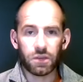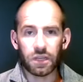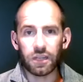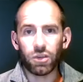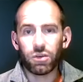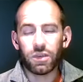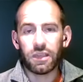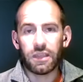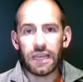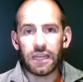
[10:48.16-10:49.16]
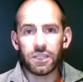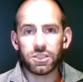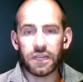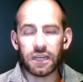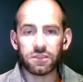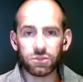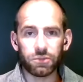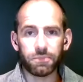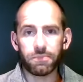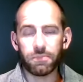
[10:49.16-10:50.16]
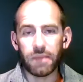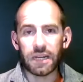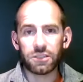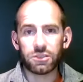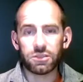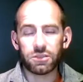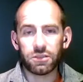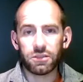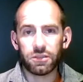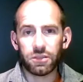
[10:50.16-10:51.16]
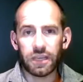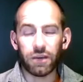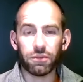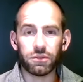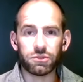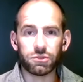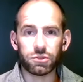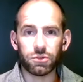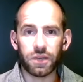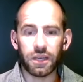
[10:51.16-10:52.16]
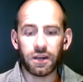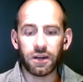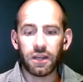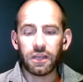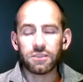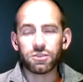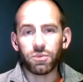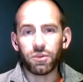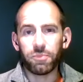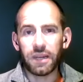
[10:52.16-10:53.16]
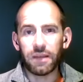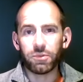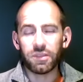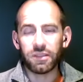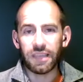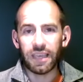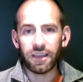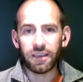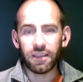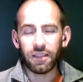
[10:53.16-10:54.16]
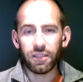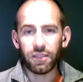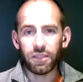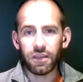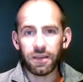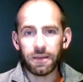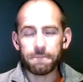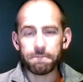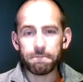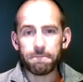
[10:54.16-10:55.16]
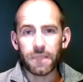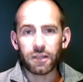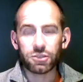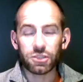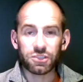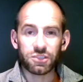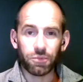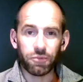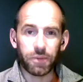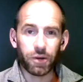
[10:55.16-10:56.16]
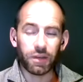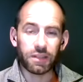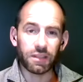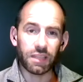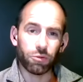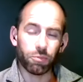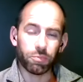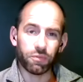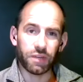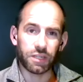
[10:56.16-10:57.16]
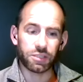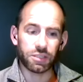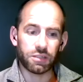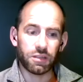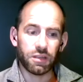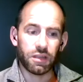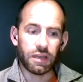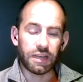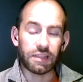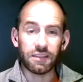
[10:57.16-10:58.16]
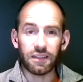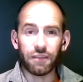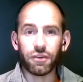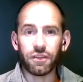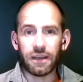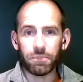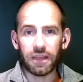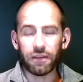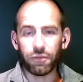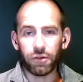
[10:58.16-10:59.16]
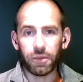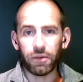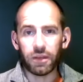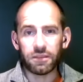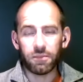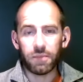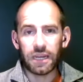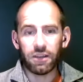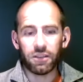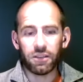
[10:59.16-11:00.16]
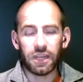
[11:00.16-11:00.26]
in the UK, the NHS, who manage health and social care. So we've been able to take the trust that we've built in the legal profession and deliver that platform out into many other